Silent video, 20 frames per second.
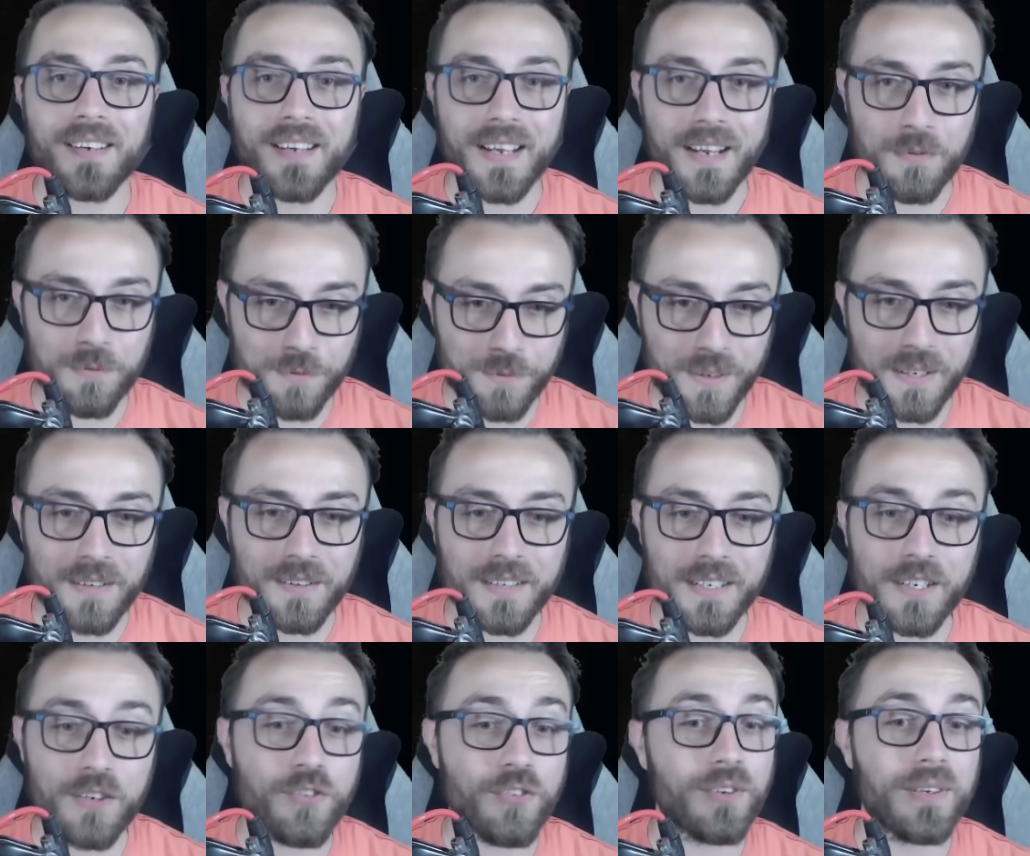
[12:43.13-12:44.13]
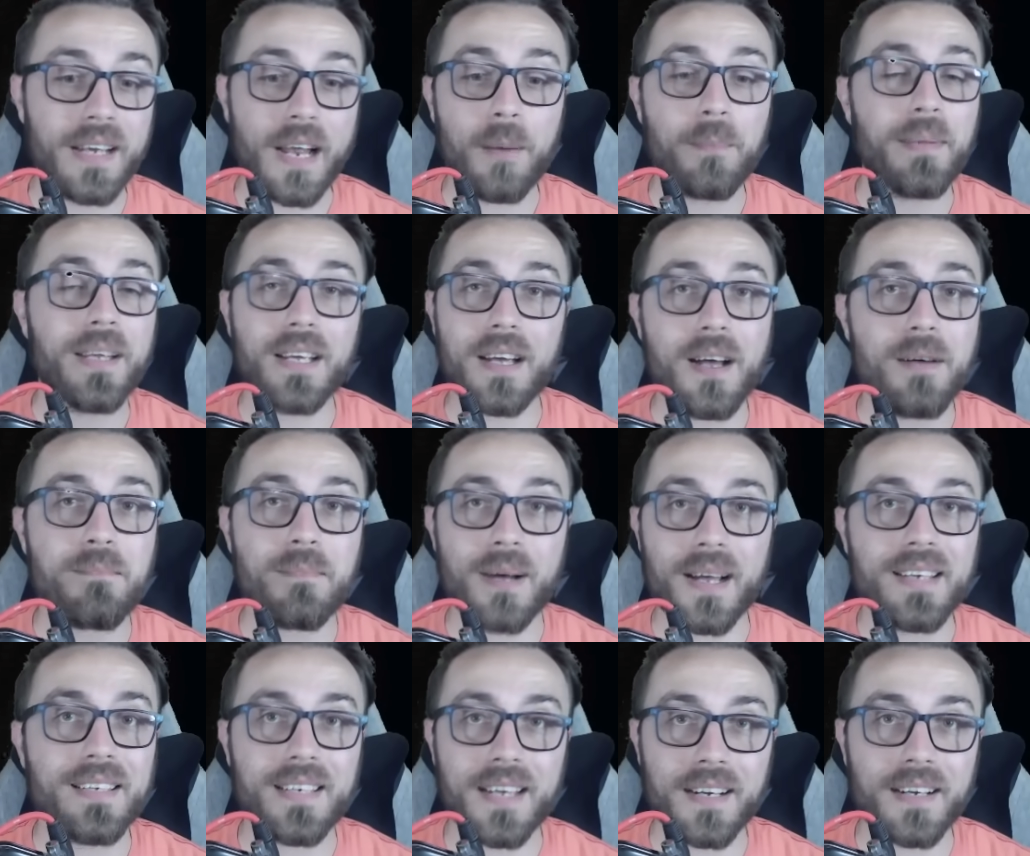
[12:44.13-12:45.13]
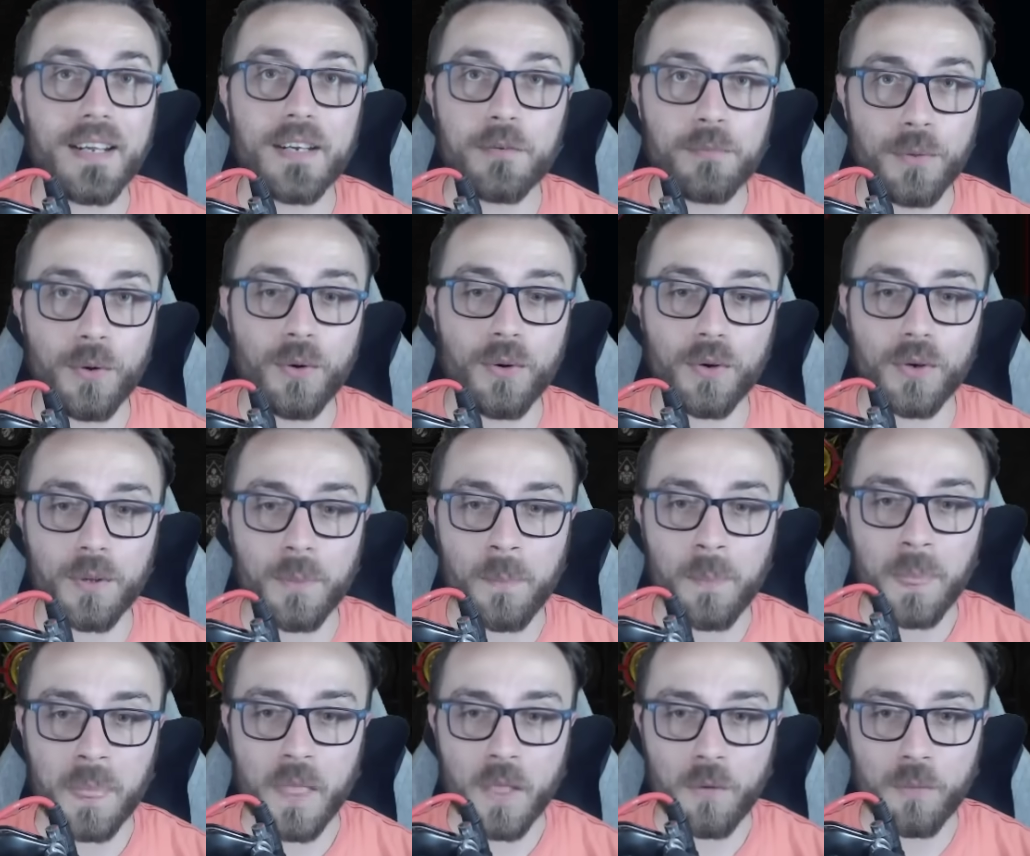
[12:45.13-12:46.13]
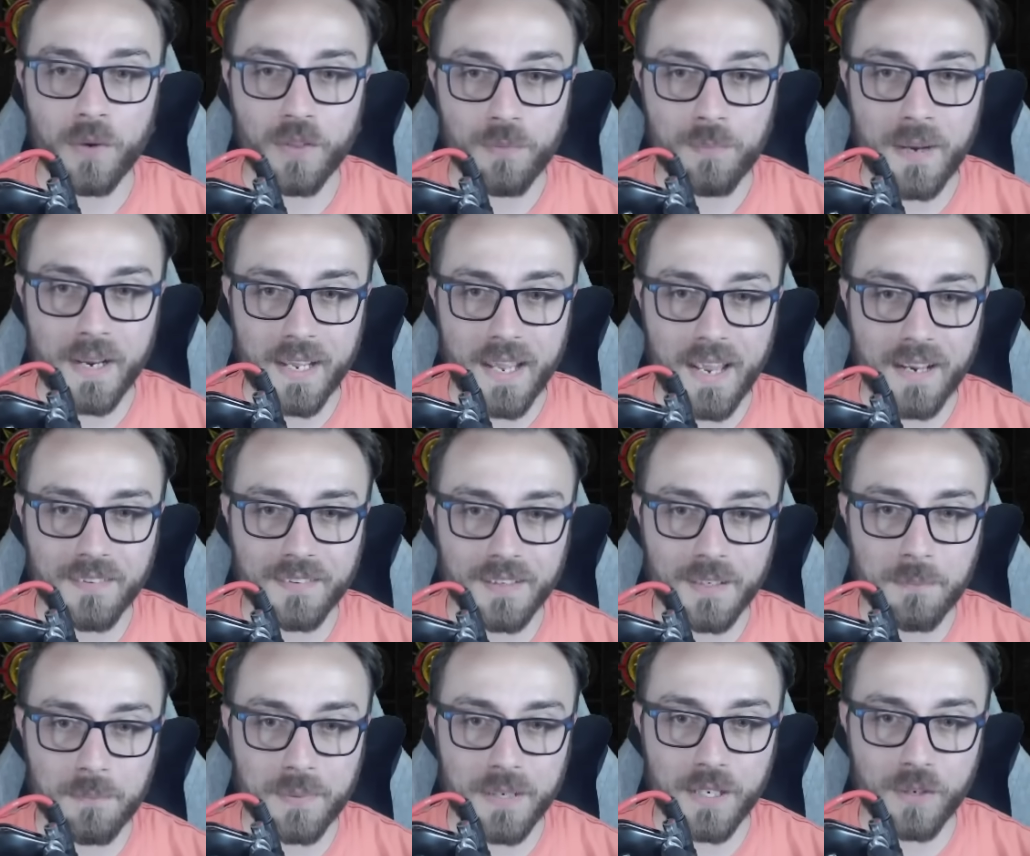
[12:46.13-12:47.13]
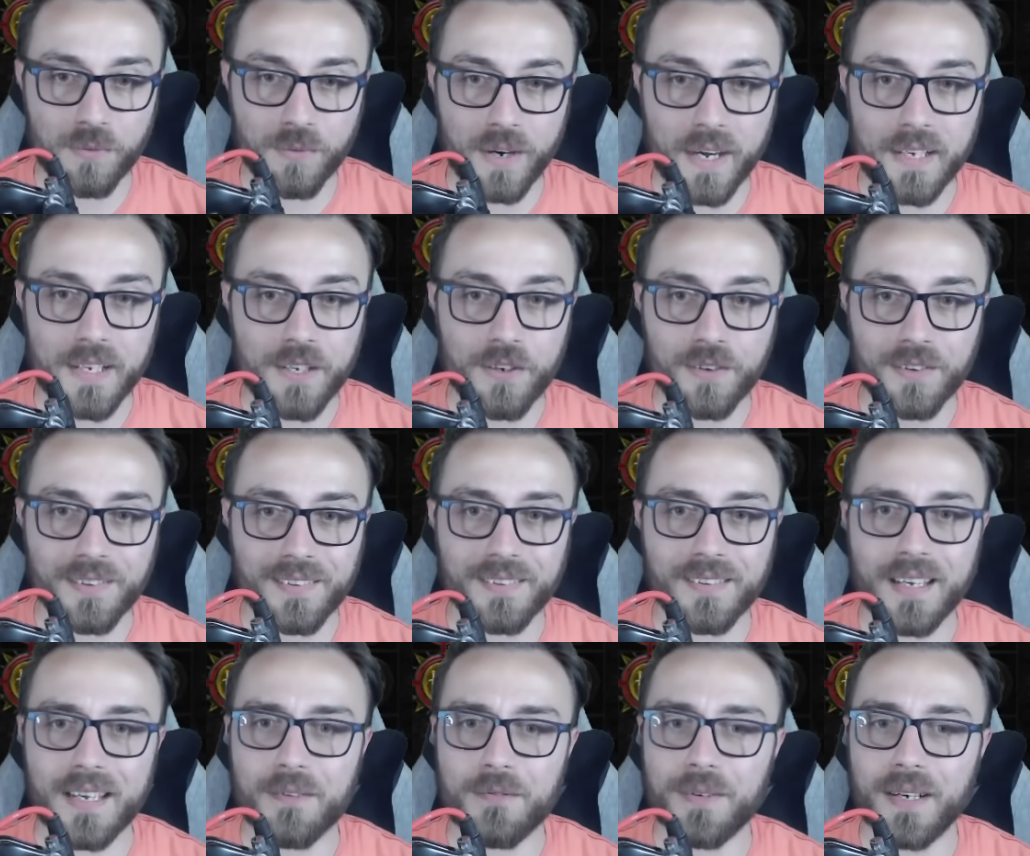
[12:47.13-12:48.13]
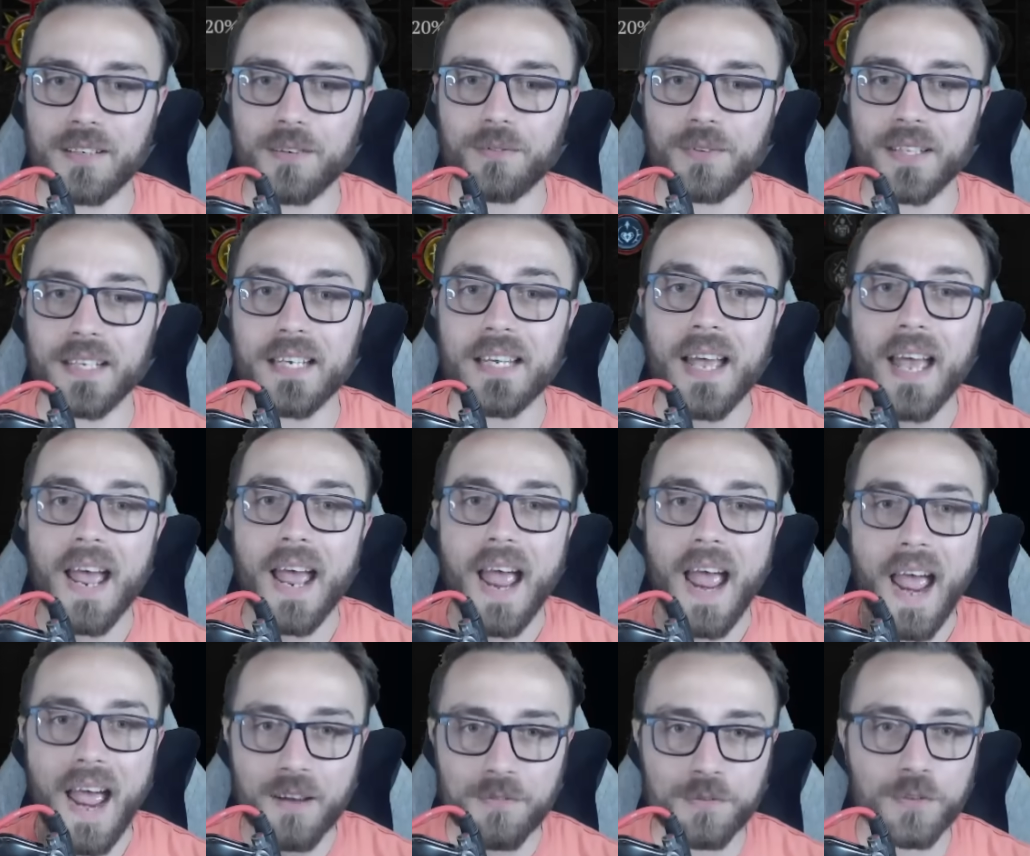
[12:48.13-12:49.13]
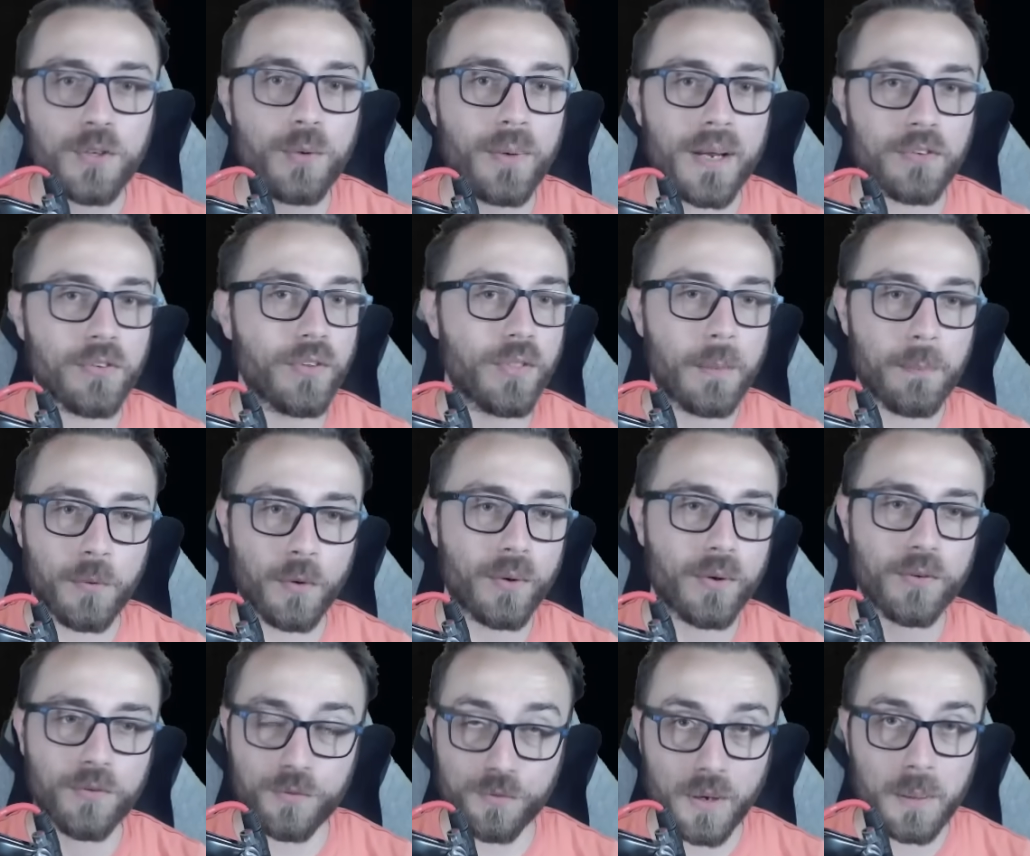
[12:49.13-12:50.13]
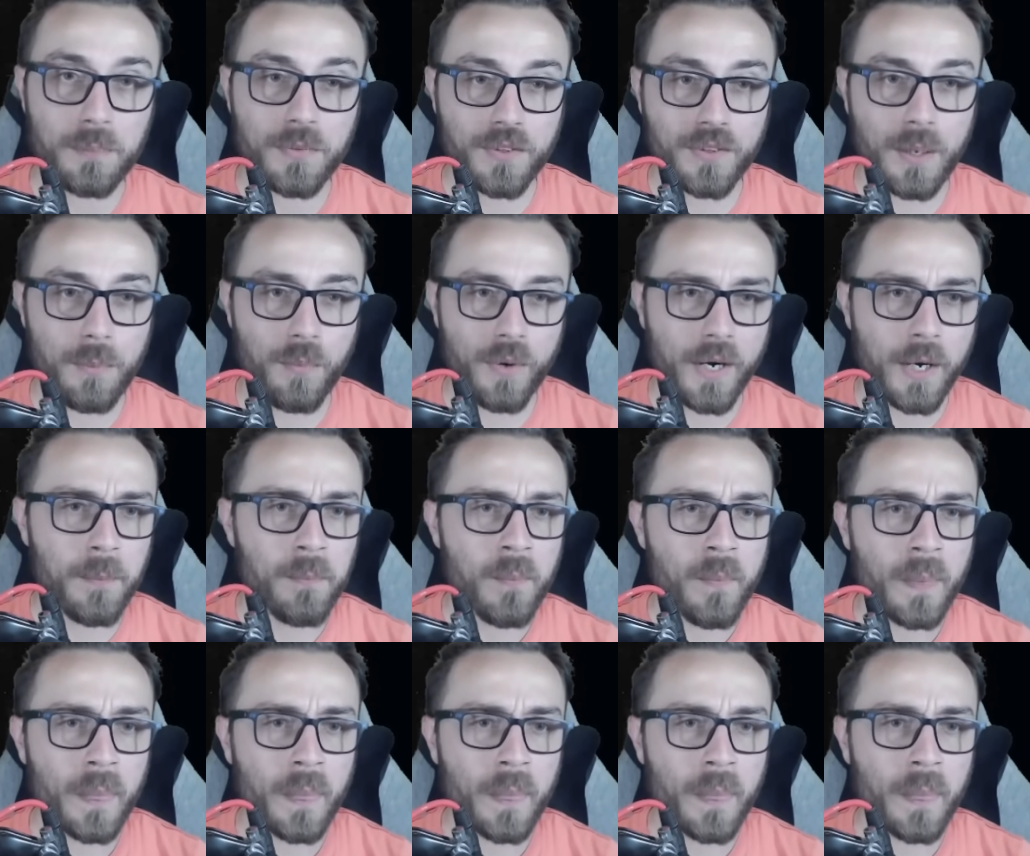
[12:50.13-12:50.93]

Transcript: and frailty should now become my dead end board with my exit being right here, since I effectively have to enter the board from somewhere,